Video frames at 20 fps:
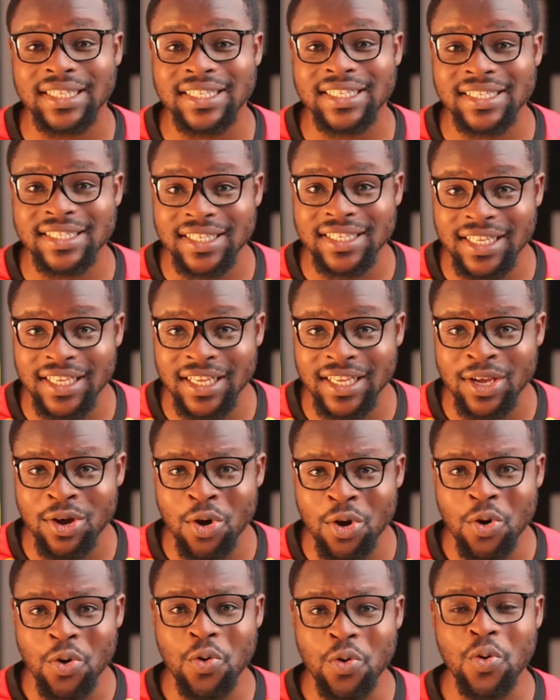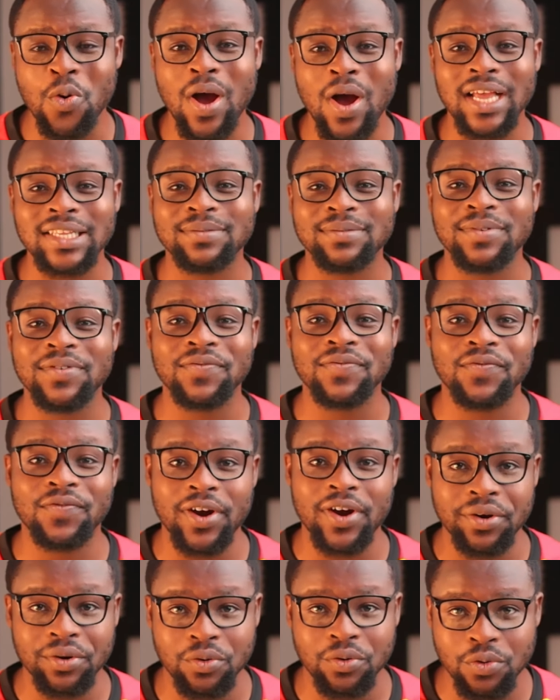ati-zigi, who has been
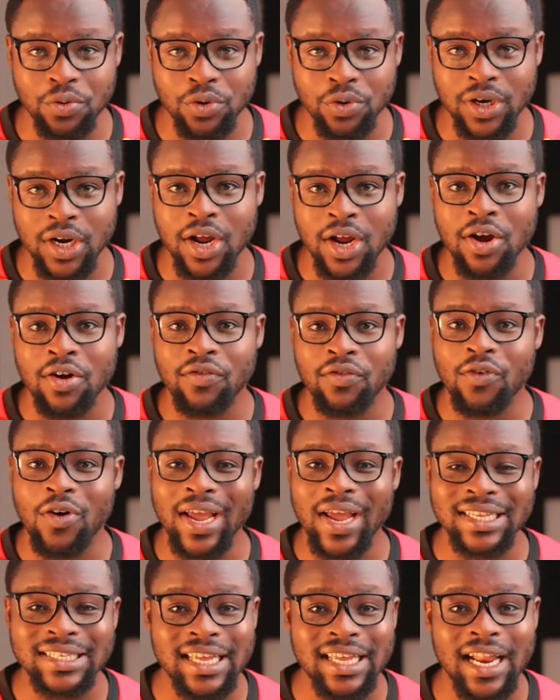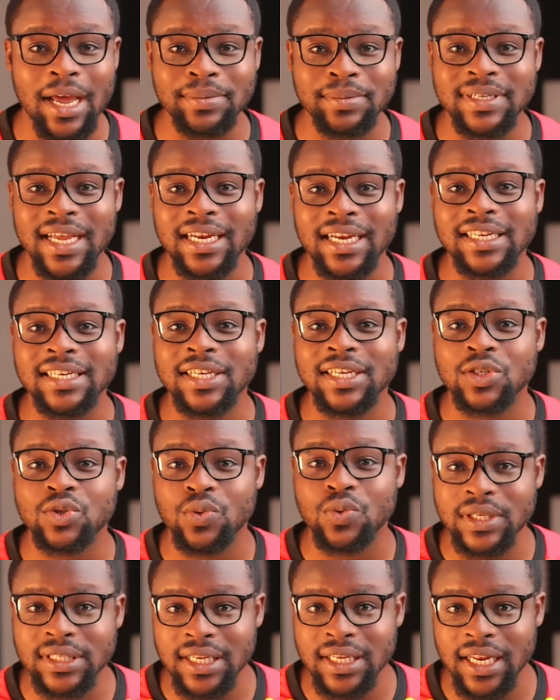very good for his club side in the
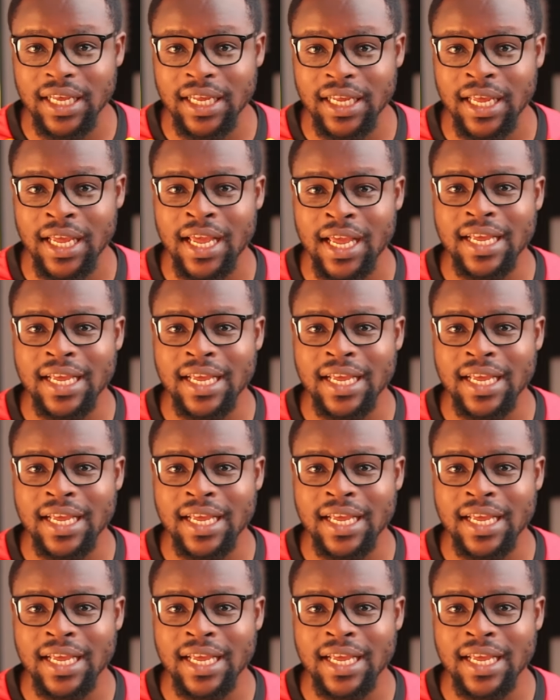Swiss league,